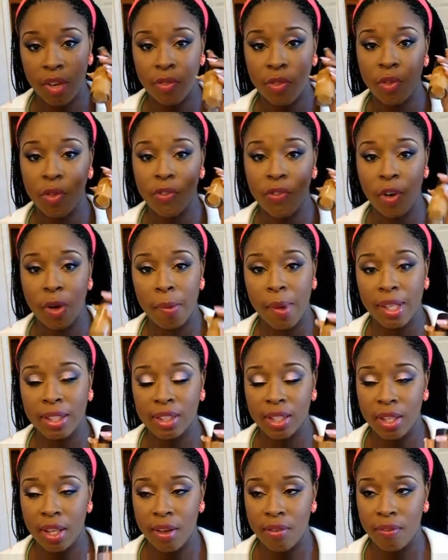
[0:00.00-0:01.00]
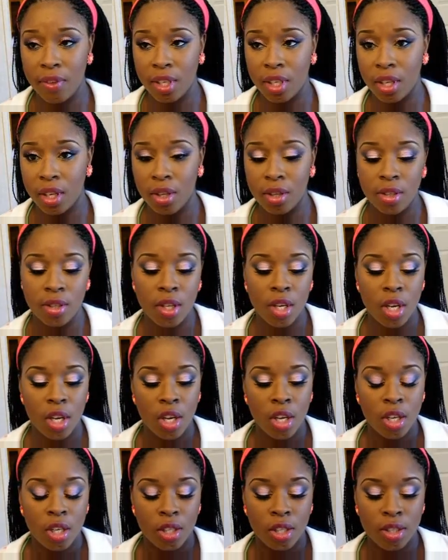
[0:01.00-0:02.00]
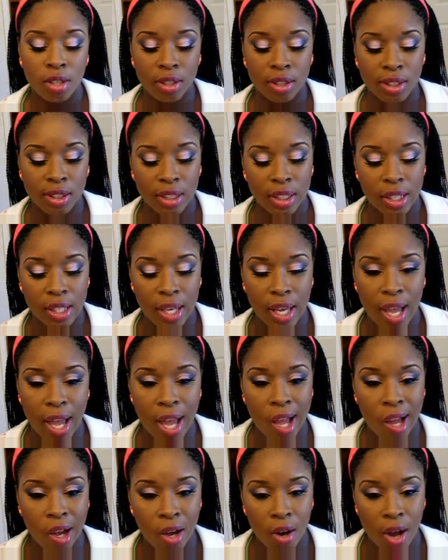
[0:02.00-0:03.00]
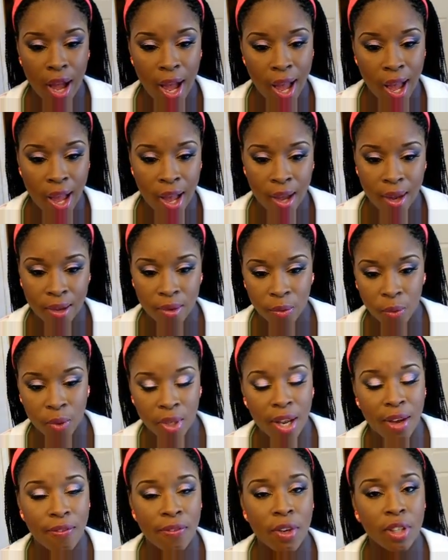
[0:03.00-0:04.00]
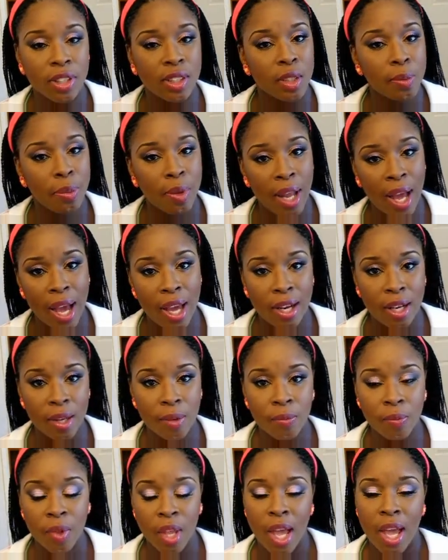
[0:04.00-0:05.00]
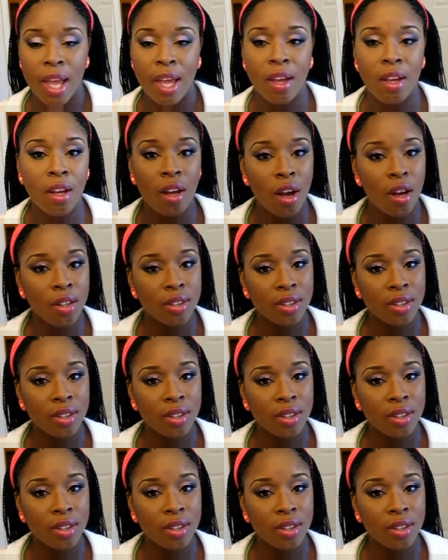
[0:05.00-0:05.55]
if you refer back to that video, you'll see how when I first applied it, it